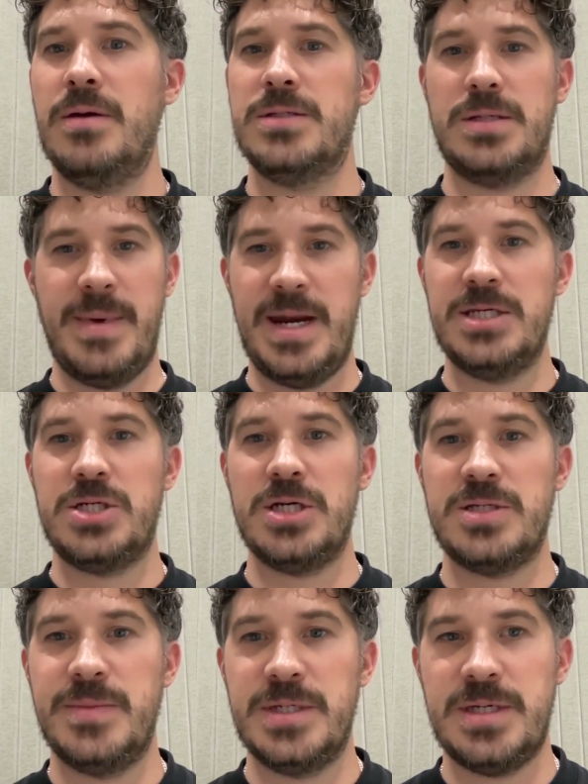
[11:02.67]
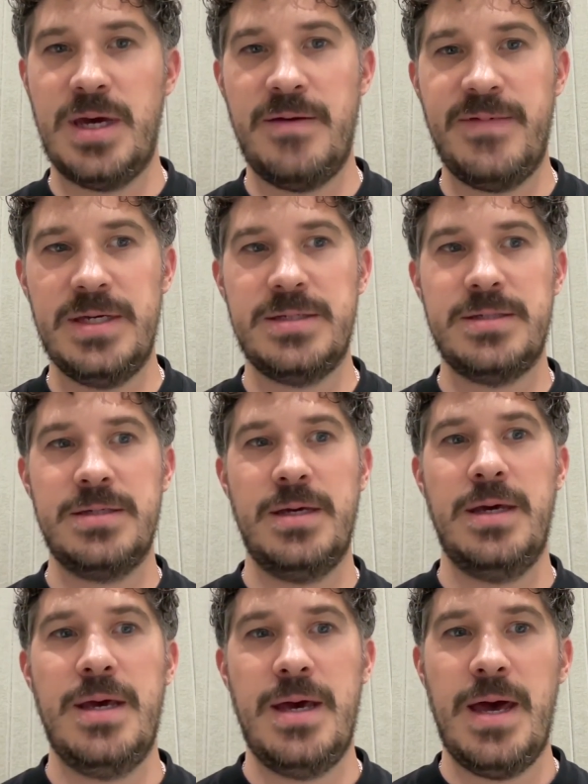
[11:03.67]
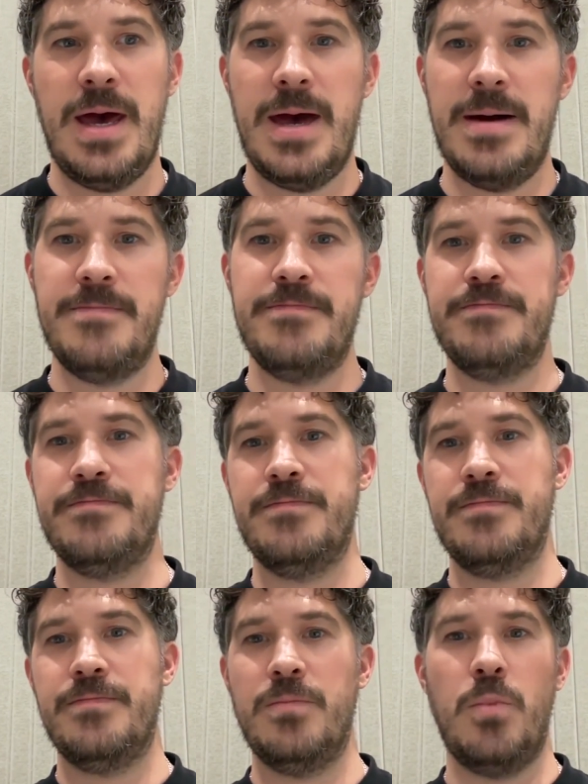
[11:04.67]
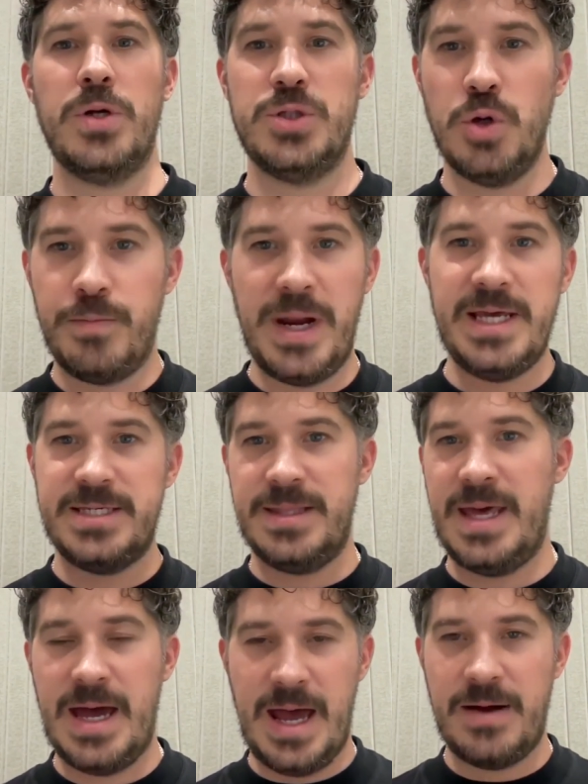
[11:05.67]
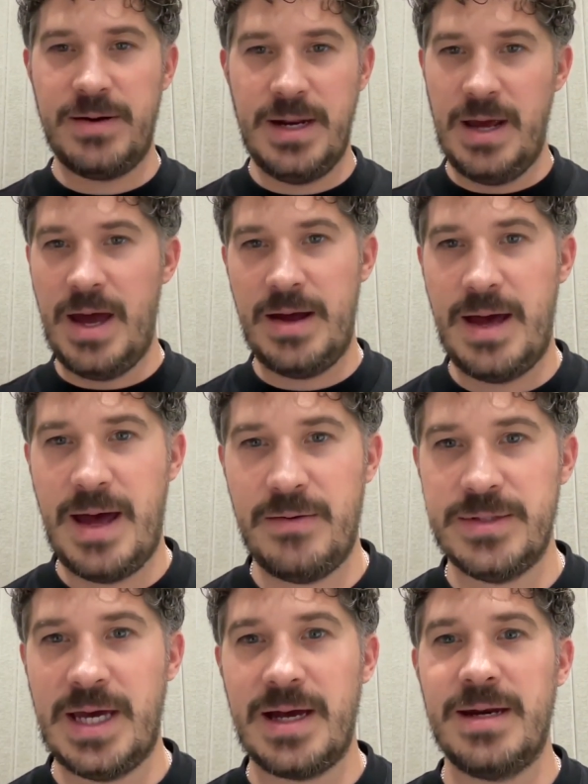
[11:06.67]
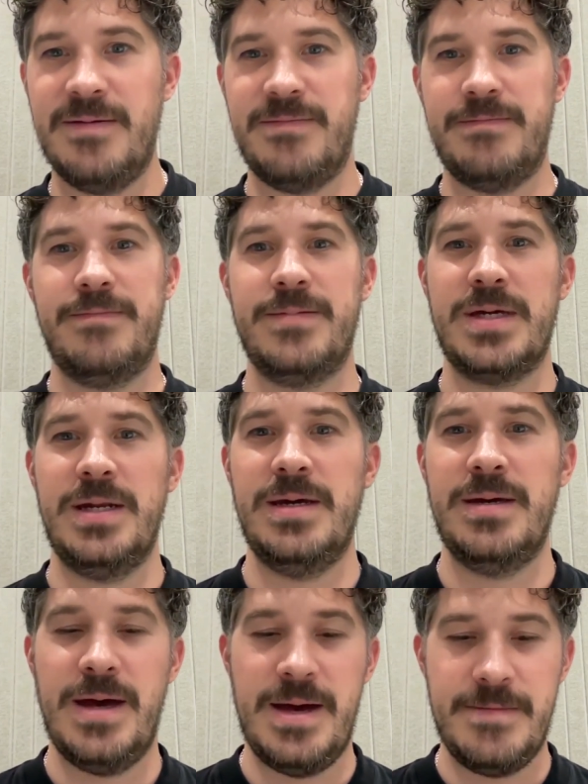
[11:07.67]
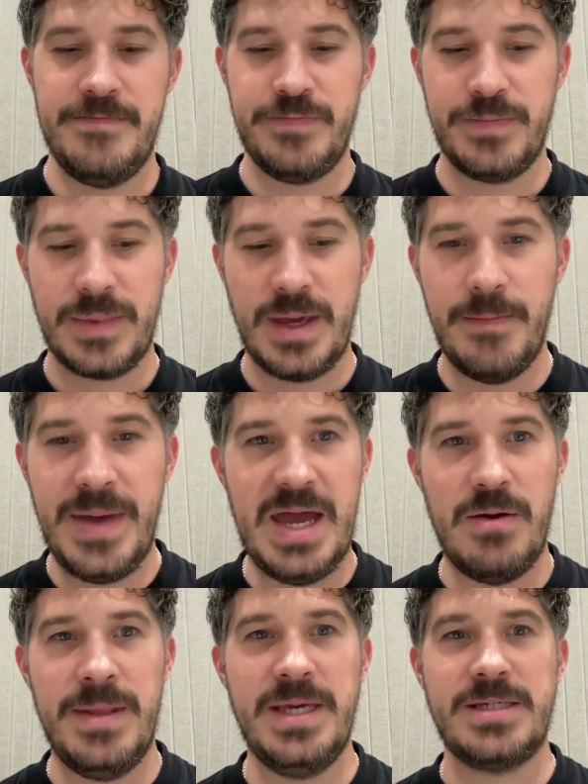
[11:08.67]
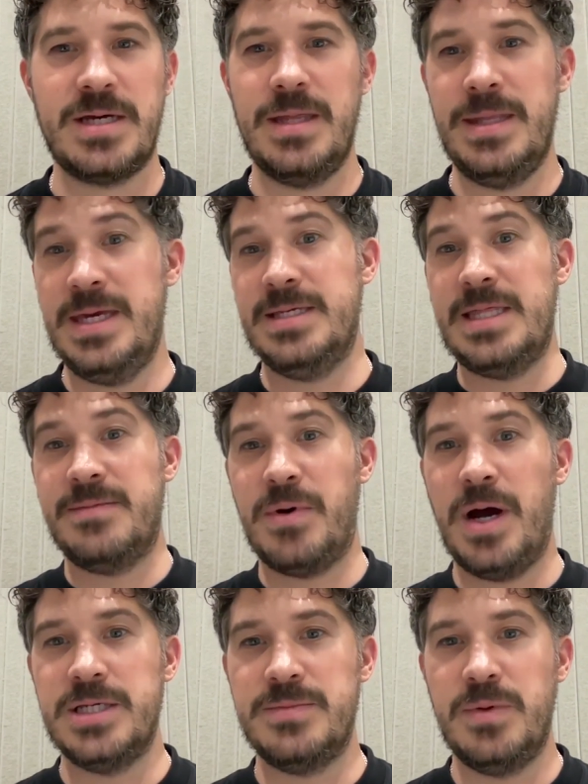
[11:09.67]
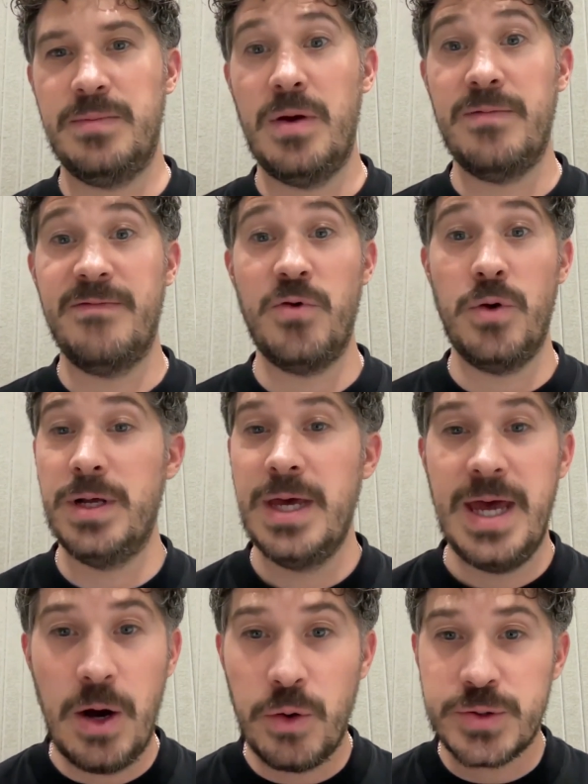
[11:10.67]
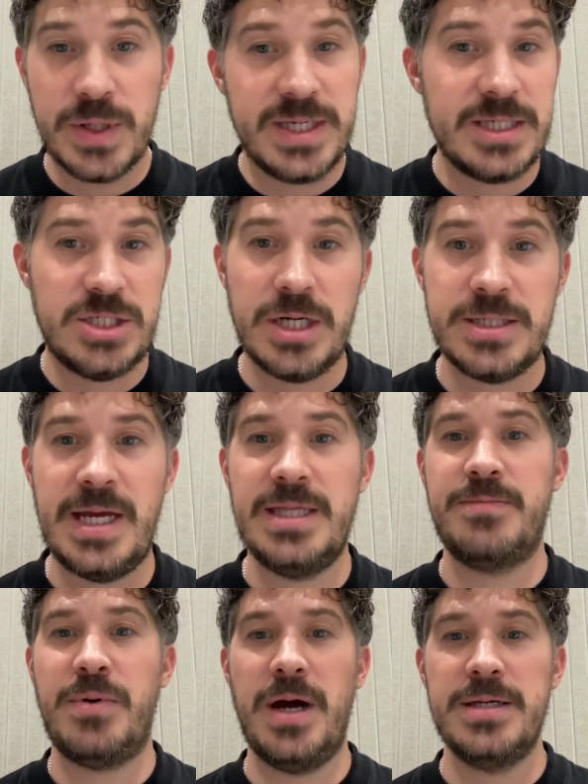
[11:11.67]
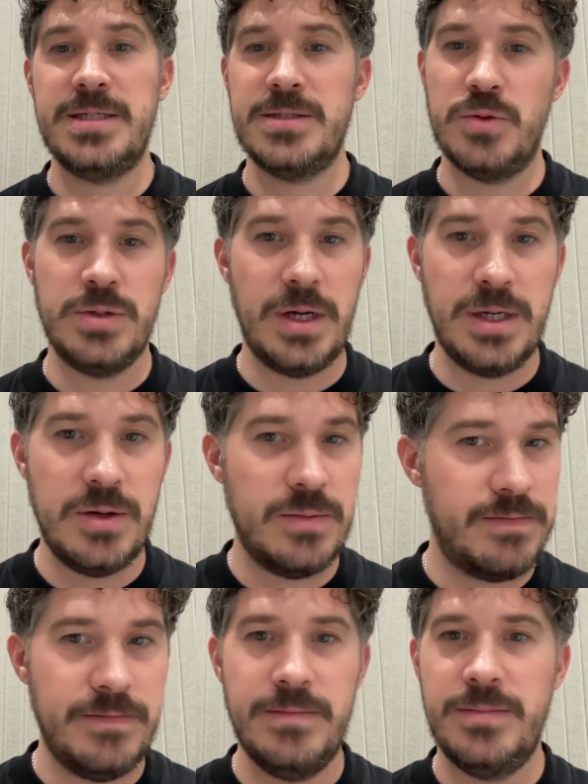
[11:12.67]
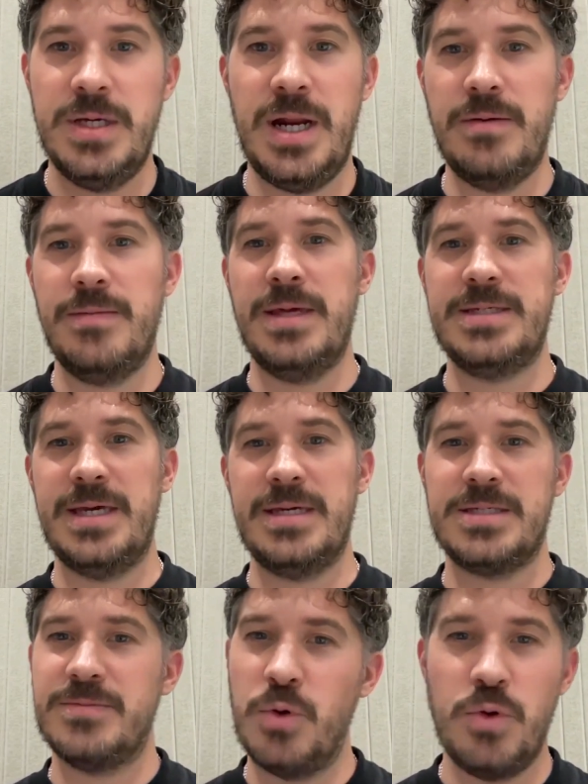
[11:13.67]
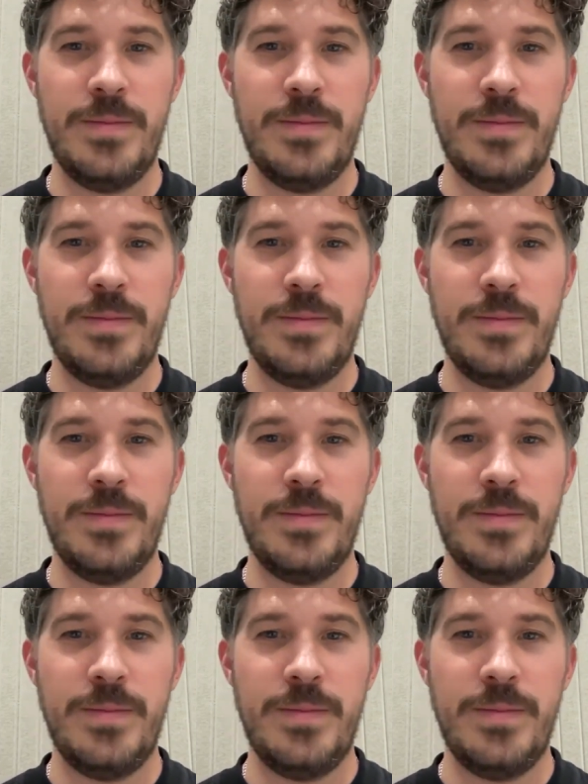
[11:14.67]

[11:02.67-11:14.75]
to manage customer service? What's your place in that? How do how is that going to appear in these enterprises moving forward? Also, is it just enterprises, or are you, is it small,